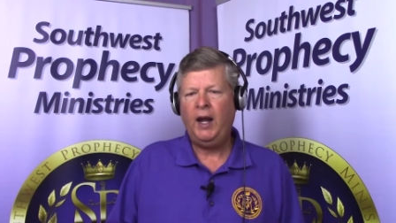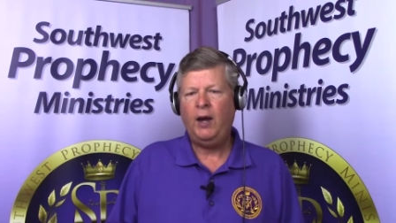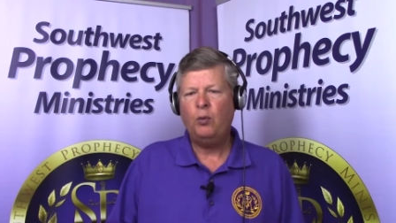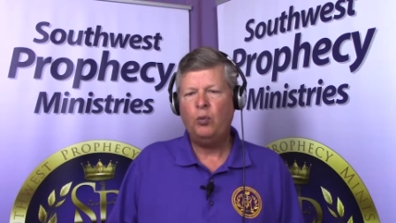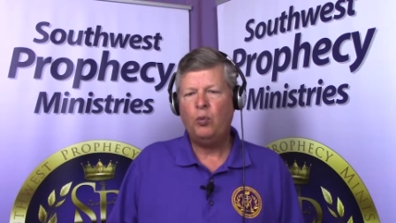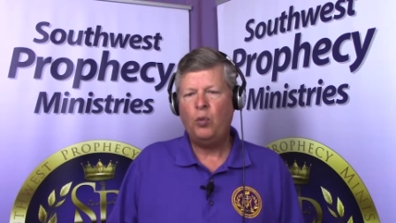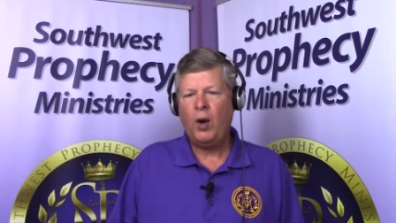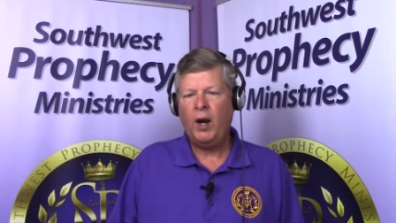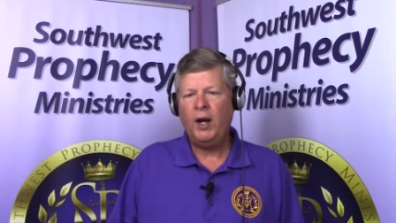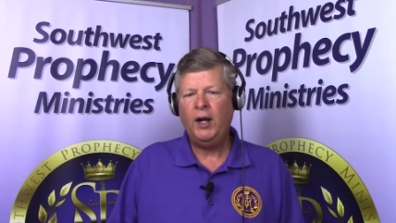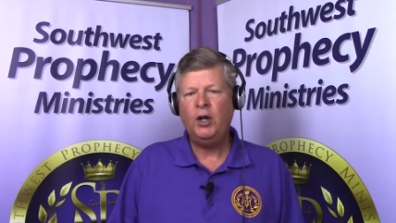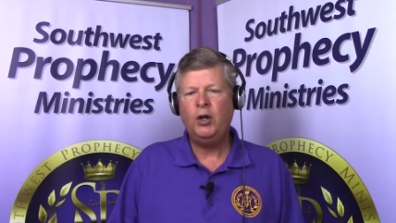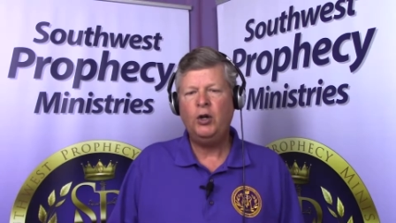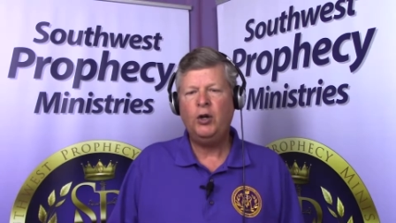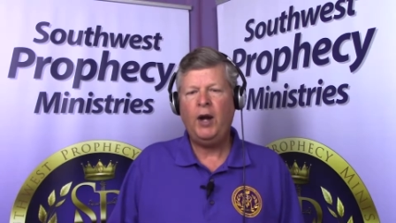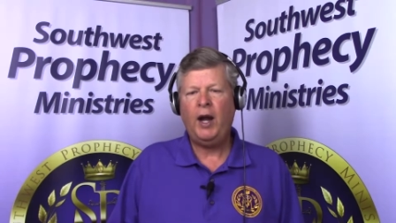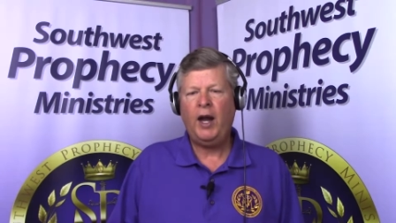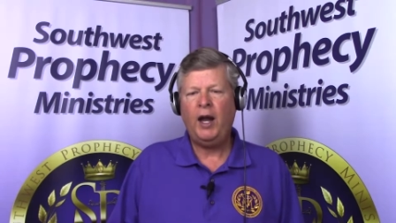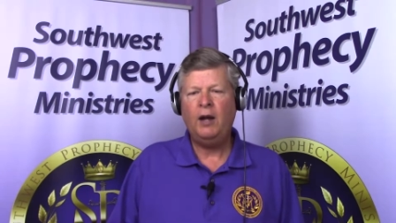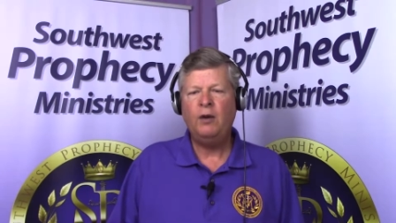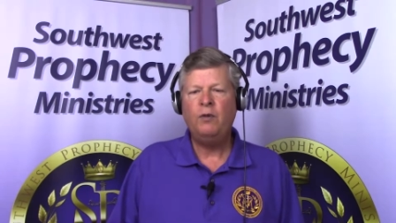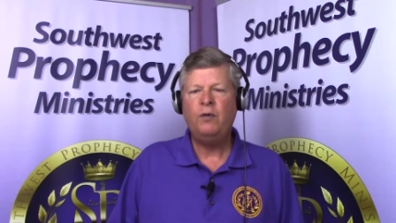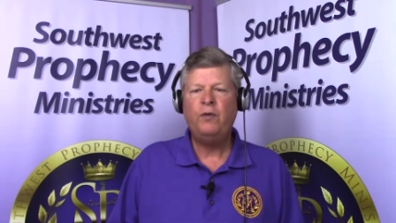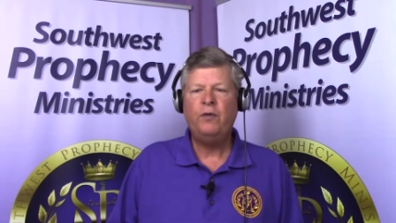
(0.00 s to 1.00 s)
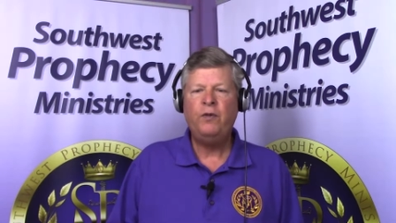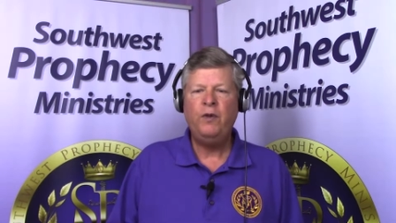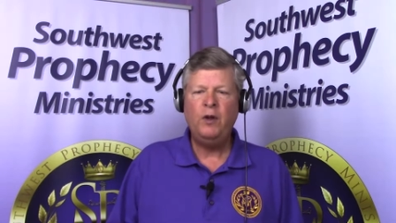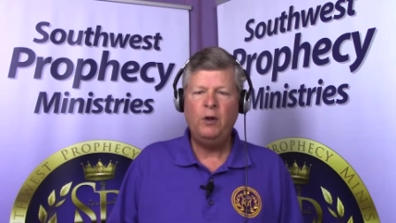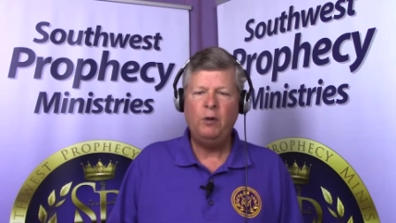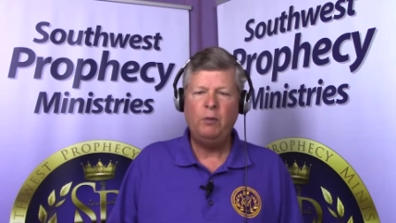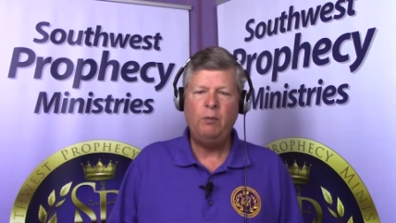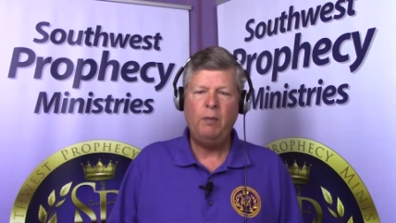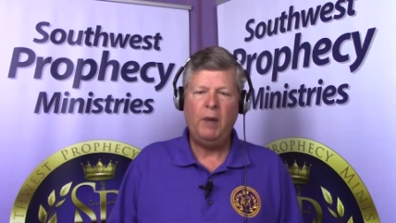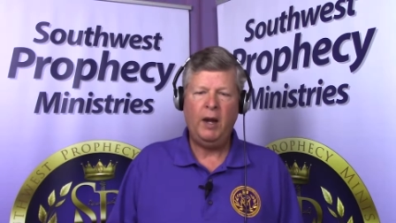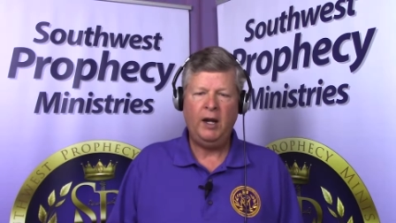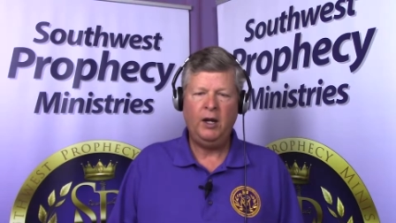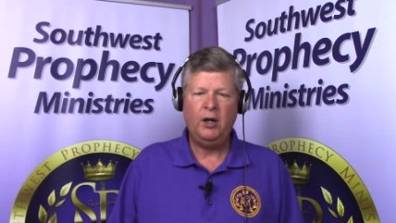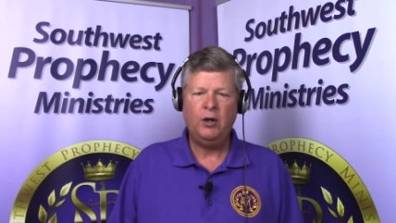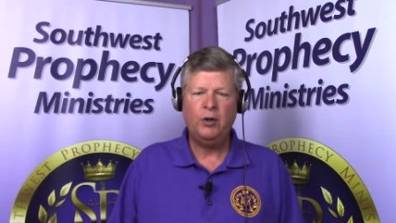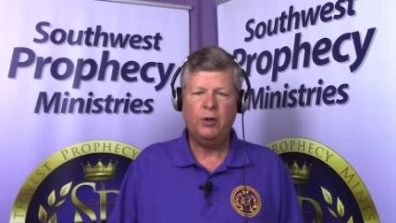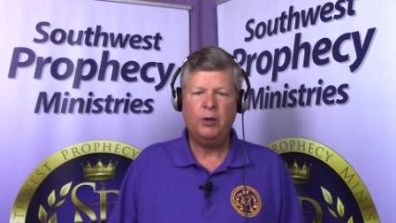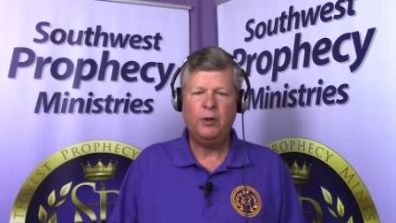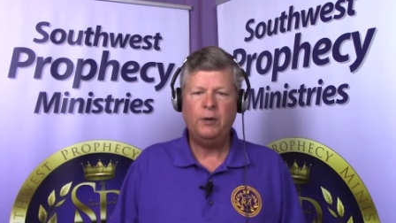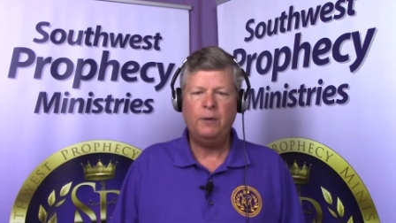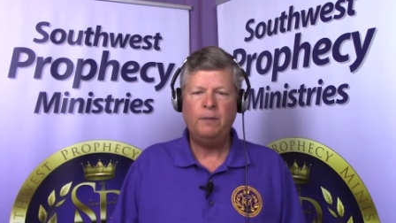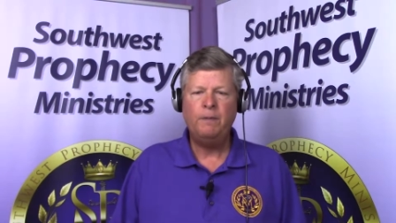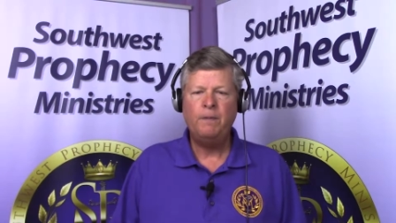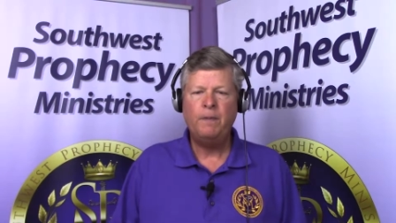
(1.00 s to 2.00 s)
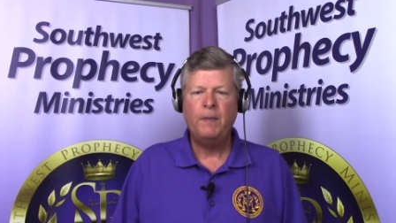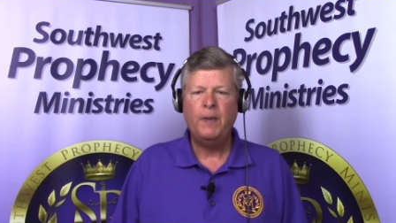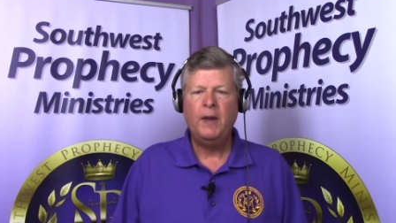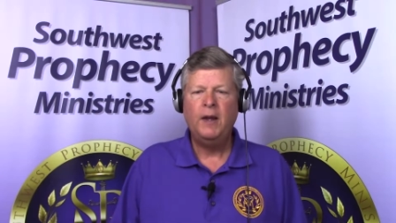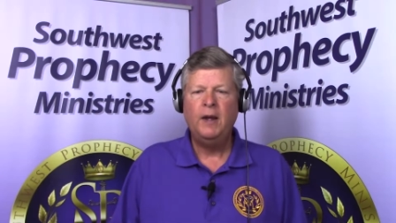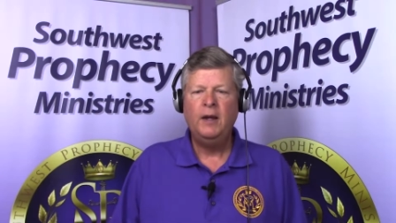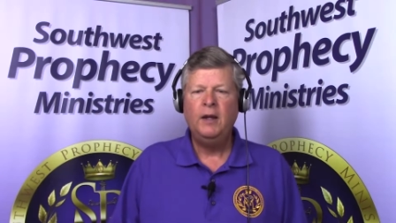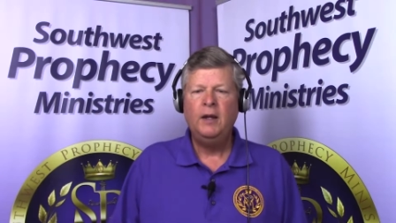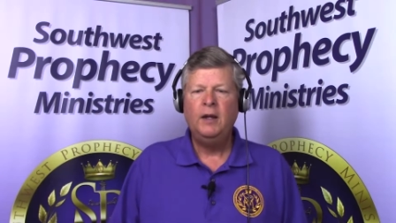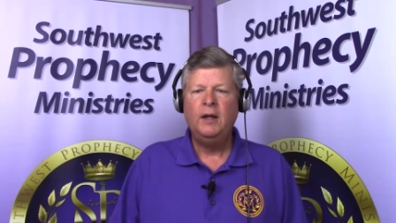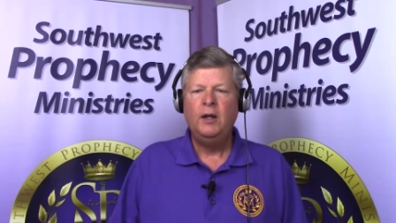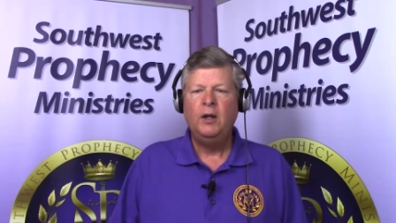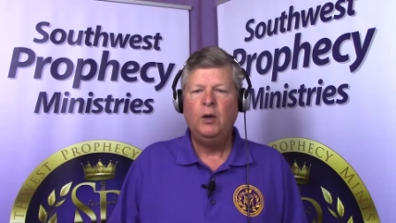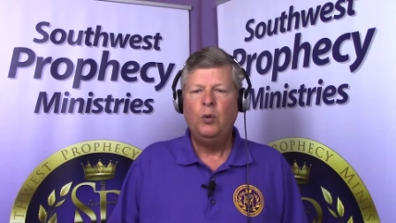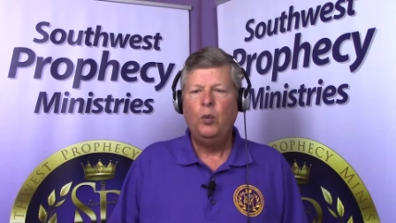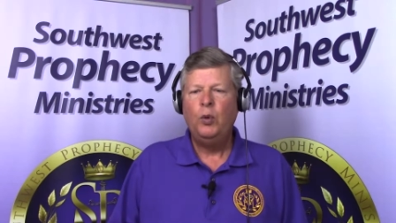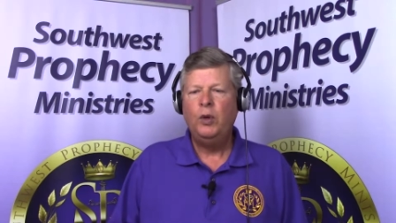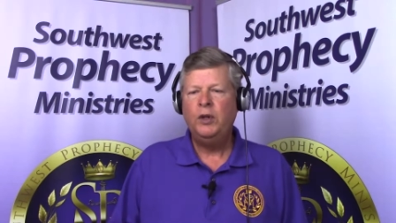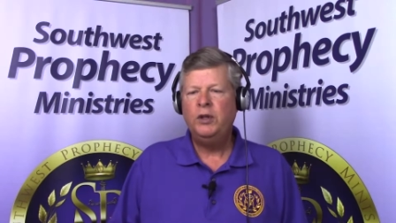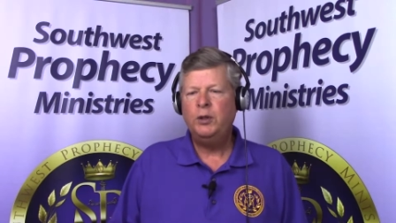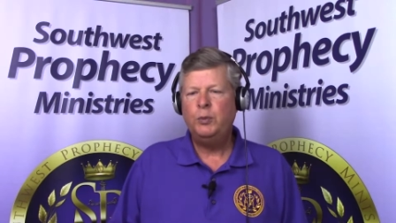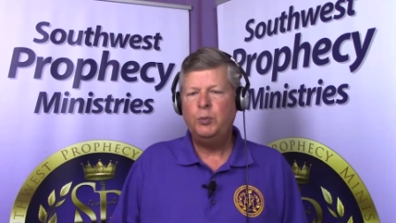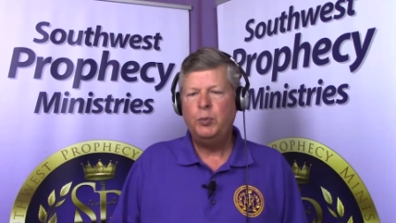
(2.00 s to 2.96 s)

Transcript: writer, and filmmaker with a